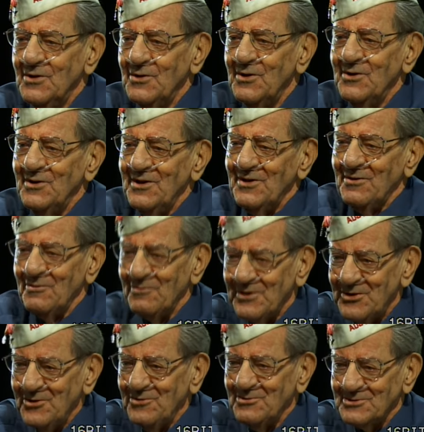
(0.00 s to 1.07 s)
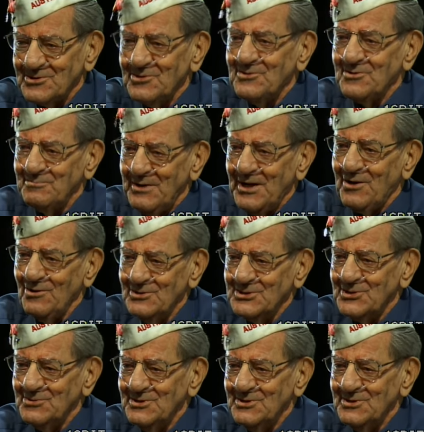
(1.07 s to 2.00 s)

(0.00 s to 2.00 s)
and we knew it was going to be close to us.